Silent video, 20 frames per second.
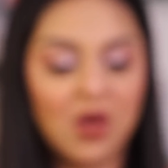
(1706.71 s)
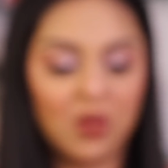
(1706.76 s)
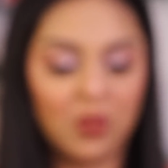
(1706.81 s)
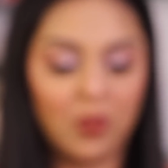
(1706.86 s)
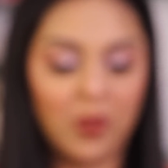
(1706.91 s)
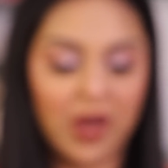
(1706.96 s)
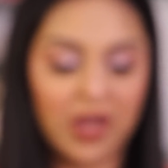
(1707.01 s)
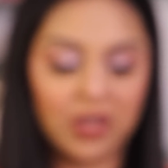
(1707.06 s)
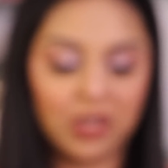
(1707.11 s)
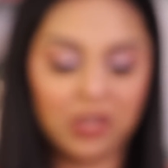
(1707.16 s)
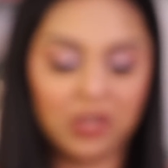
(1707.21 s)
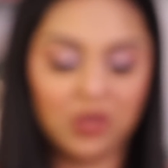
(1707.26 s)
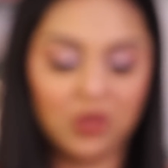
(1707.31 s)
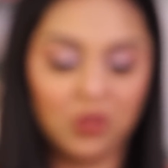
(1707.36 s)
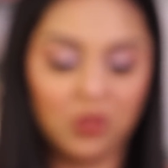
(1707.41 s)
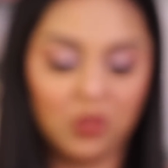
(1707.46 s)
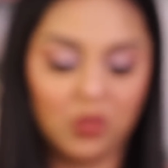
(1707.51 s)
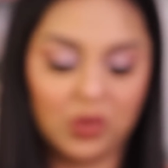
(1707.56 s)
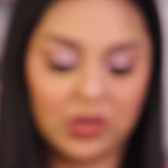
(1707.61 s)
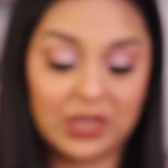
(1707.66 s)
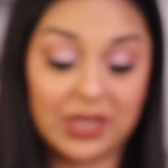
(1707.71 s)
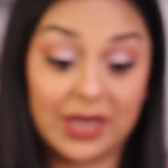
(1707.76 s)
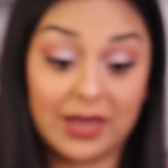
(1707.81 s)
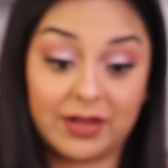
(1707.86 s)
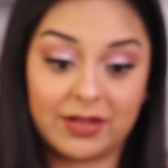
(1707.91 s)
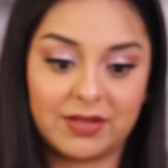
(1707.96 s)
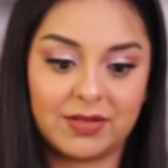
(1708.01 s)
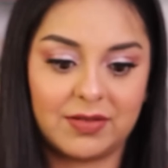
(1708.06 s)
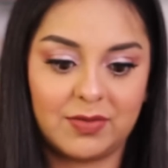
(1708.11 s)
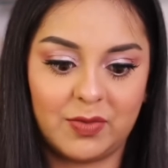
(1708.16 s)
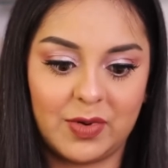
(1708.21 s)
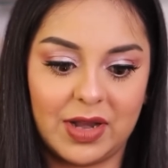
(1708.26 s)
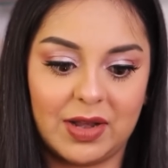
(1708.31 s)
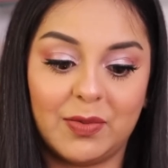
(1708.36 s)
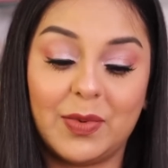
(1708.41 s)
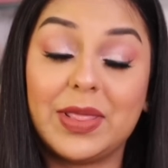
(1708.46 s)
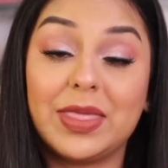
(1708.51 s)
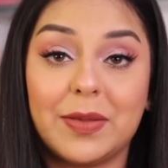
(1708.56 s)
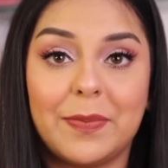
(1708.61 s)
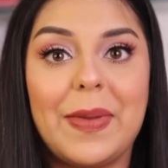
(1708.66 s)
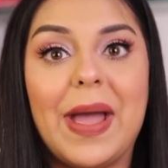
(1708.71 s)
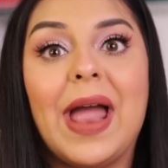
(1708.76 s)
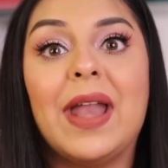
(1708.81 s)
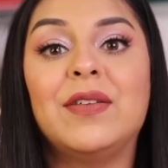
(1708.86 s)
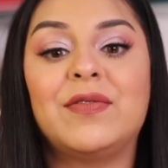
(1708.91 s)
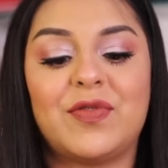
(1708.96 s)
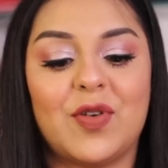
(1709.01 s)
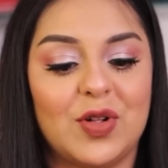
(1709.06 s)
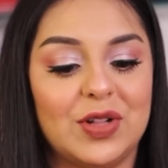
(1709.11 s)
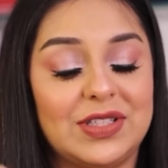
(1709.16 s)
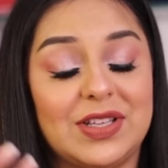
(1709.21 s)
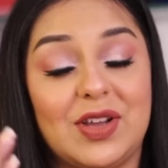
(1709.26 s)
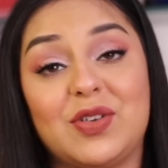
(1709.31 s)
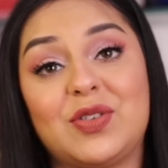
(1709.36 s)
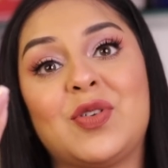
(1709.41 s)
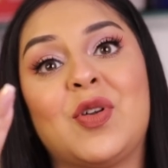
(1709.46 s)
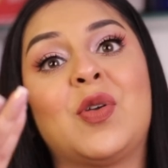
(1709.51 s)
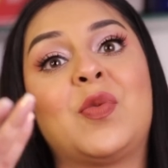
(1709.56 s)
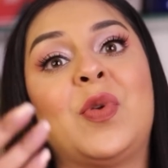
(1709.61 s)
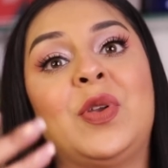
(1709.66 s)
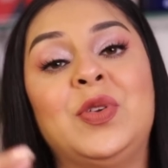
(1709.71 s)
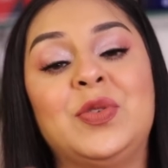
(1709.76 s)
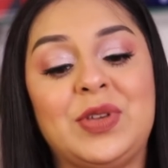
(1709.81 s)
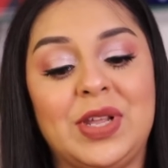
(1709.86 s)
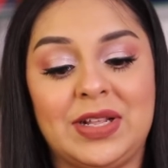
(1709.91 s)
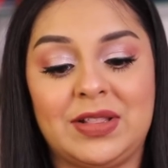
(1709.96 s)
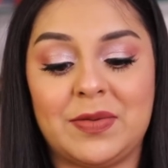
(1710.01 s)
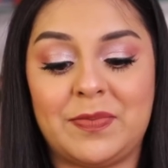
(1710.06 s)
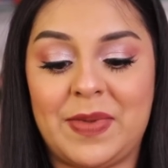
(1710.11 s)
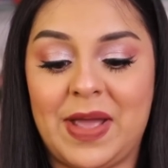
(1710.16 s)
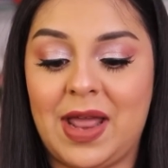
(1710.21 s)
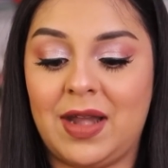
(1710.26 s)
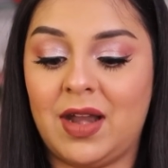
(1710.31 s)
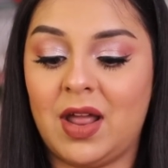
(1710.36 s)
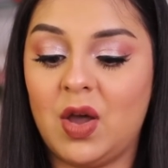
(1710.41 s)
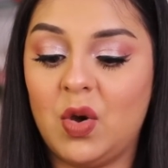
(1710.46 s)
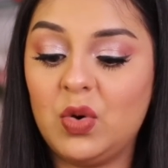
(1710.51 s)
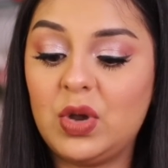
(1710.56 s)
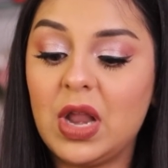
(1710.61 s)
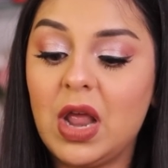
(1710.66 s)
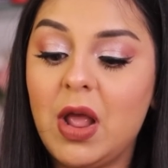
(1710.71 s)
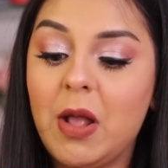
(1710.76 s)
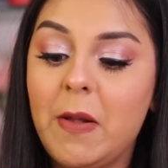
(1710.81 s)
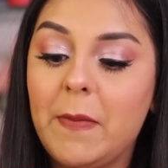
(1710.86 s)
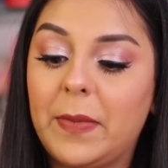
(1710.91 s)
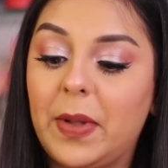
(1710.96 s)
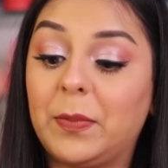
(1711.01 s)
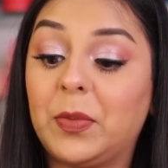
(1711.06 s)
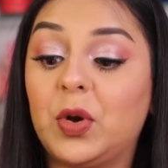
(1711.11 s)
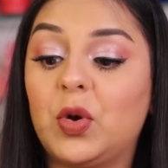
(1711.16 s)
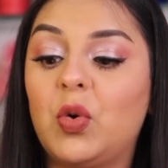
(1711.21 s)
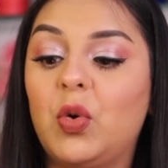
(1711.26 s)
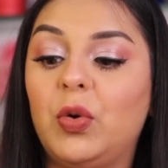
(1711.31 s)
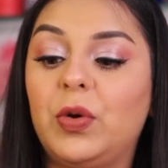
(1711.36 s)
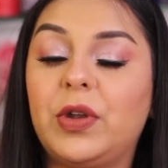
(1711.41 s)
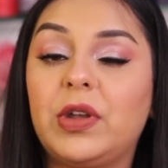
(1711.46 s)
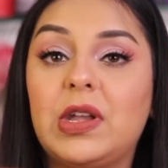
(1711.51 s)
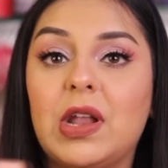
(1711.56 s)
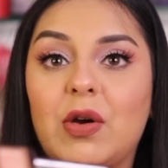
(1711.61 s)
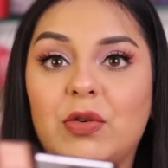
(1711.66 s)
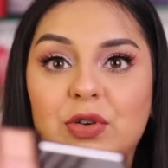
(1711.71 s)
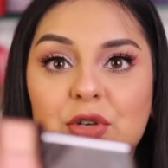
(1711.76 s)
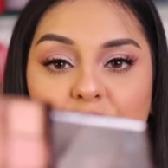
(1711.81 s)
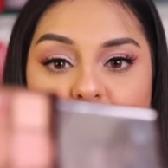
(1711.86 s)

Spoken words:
when you take, well, when the pan falls out, not when you take the pan out. I'm gonna hold it down to